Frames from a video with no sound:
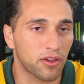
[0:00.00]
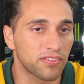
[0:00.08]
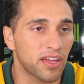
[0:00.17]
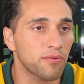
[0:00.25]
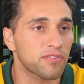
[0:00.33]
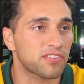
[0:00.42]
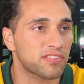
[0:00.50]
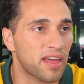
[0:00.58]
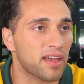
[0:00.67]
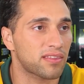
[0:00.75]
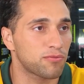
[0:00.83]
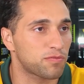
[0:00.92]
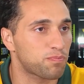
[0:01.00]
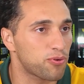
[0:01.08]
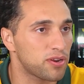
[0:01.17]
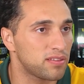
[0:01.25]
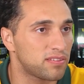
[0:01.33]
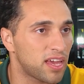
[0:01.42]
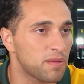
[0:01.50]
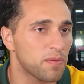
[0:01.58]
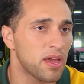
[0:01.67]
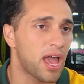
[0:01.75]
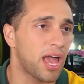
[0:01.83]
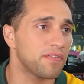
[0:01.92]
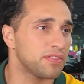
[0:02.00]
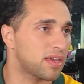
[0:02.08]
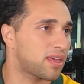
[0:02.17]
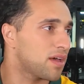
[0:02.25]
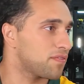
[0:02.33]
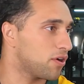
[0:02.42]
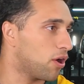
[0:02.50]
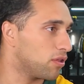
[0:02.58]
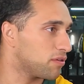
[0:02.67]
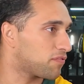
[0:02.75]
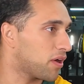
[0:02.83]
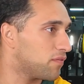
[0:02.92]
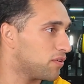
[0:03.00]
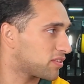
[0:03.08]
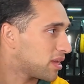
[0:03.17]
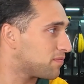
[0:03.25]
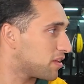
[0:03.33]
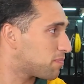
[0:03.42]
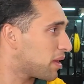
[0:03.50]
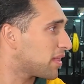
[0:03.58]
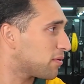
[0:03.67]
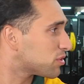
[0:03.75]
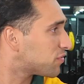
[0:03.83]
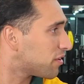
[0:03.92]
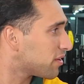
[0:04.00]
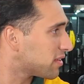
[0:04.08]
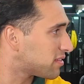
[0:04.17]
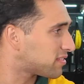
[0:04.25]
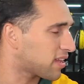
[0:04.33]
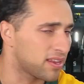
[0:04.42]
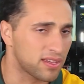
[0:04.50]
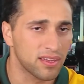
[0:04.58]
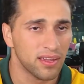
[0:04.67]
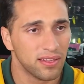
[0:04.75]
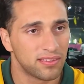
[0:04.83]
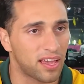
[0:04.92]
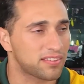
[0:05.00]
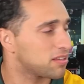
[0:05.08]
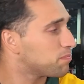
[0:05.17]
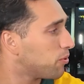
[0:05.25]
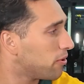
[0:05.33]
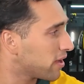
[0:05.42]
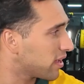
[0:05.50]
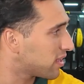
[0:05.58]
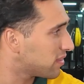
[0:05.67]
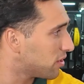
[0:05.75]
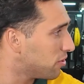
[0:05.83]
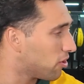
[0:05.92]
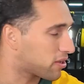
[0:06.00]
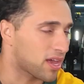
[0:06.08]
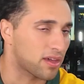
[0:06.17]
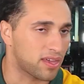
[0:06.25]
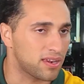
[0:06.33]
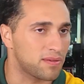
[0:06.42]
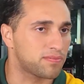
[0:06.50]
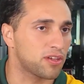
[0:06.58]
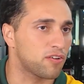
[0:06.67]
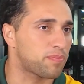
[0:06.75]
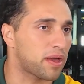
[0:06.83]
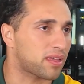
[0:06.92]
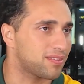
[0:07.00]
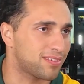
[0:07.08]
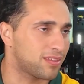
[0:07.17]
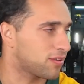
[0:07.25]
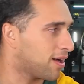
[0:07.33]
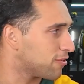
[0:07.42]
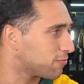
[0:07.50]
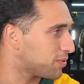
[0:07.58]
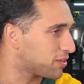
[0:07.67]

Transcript: because that was stacked. It was pretty deep. Even the Kevin Holland fight versus MVP, that was very entertaining. Dustin Poirier getting the knockout, getting himself back into the title